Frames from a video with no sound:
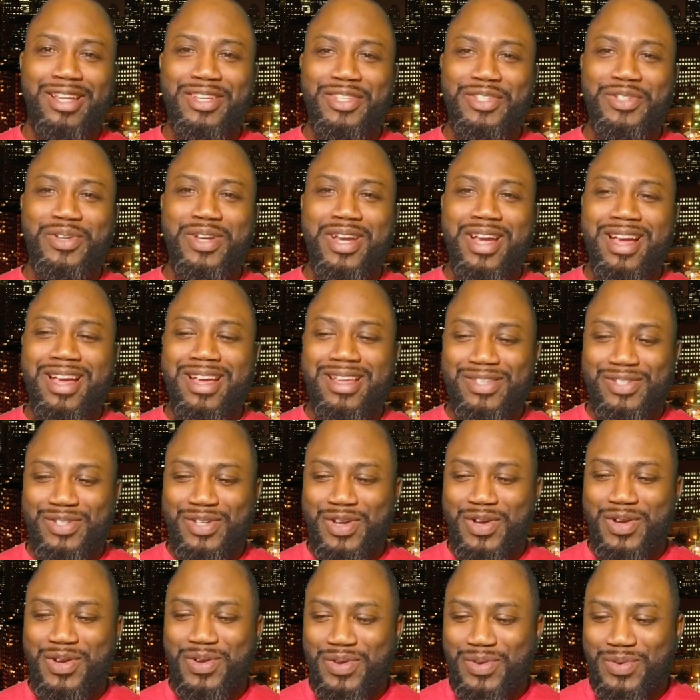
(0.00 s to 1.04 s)
let you guys
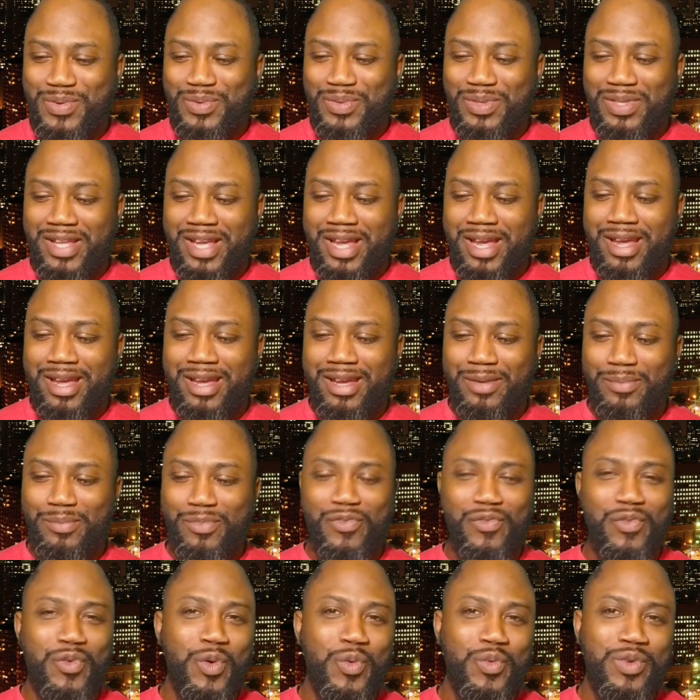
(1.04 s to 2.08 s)
know that
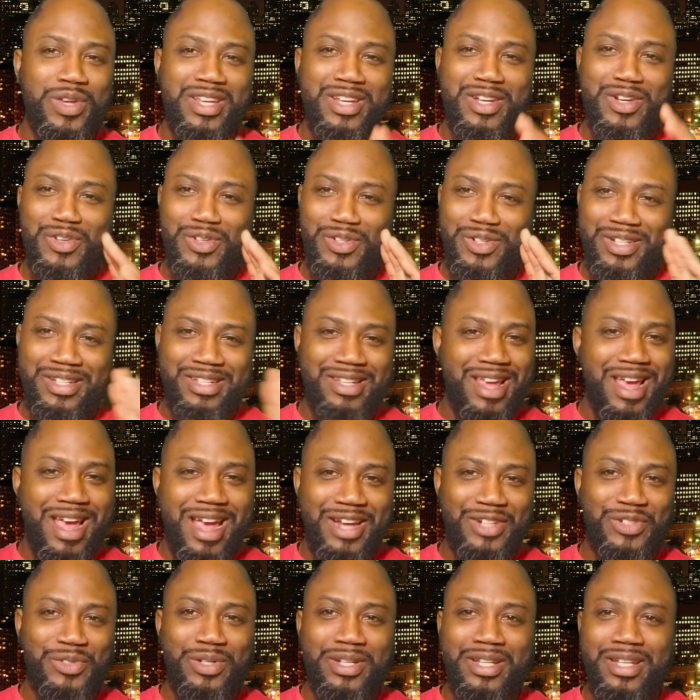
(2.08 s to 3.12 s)
before we
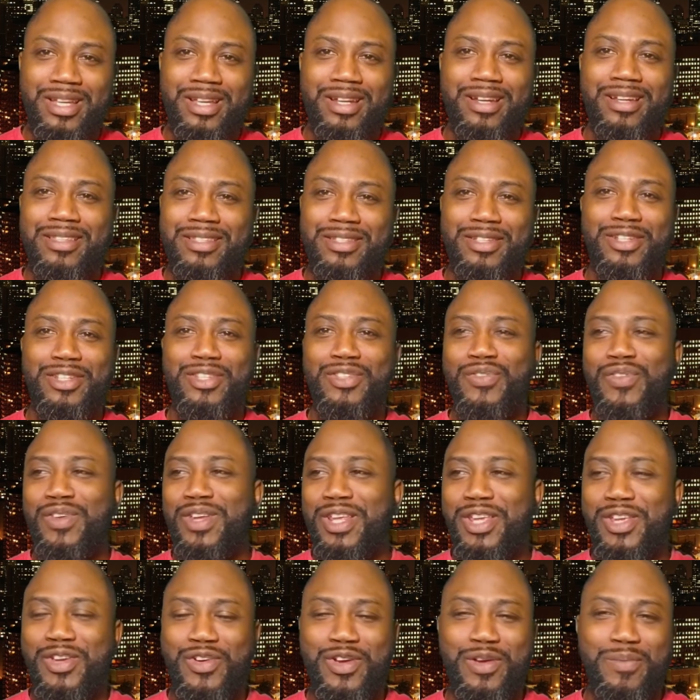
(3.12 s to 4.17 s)
actually get into this
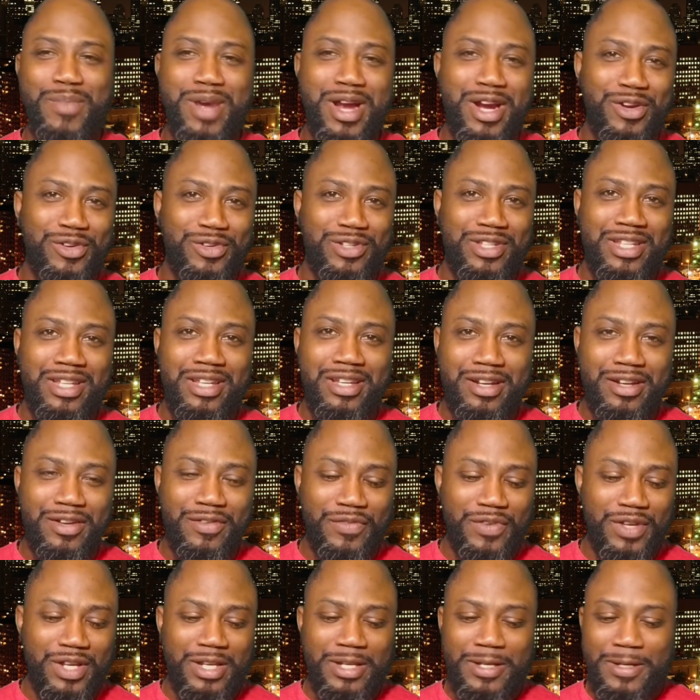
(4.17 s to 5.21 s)
video and my critique of
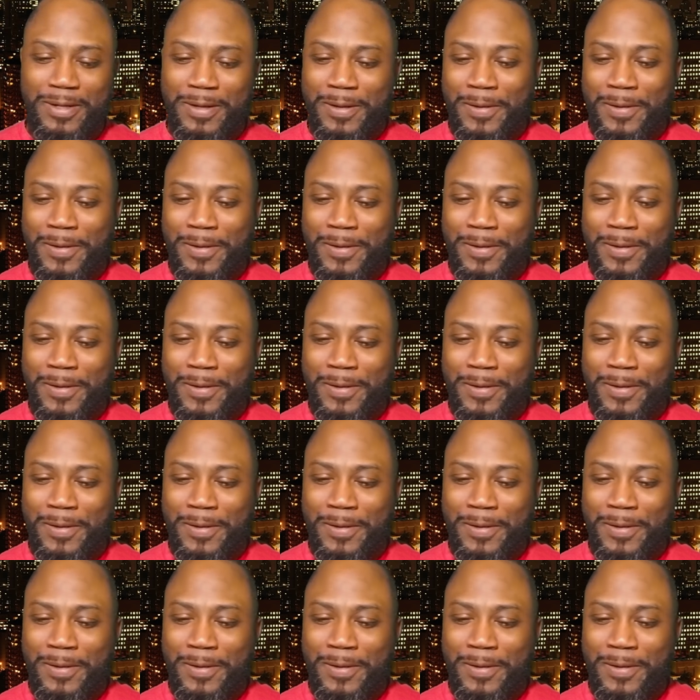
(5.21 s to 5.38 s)
it,